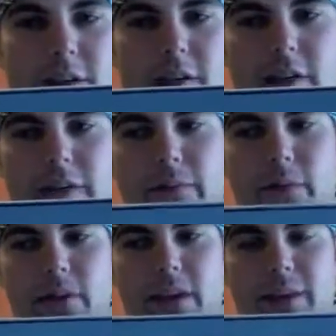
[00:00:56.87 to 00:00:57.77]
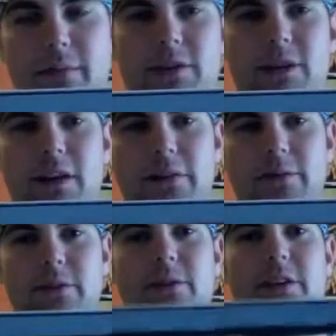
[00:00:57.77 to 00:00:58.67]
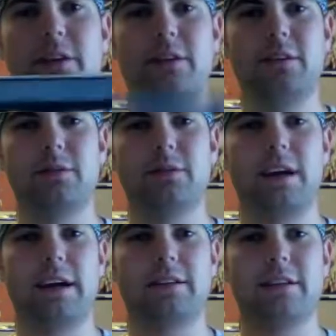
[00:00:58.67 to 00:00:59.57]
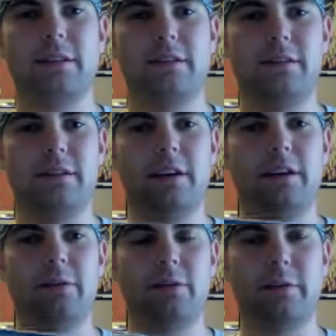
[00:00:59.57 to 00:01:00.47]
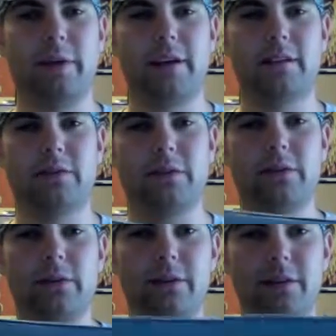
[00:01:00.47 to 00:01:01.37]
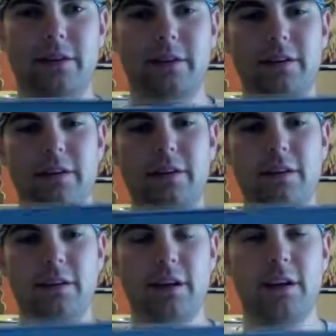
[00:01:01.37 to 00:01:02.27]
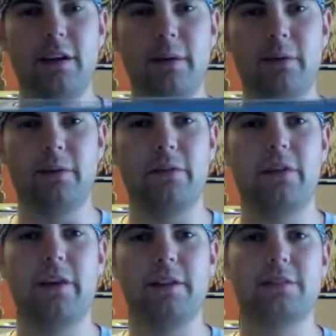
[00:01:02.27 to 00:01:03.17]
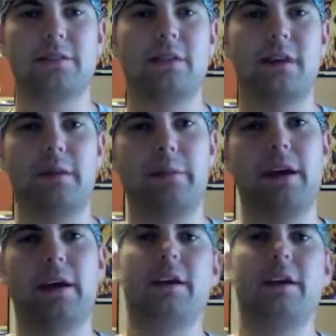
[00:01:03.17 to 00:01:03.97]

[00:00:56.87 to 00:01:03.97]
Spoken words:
If push came to shove, I'm sure you could use elastic in your underpants for any number of things, like making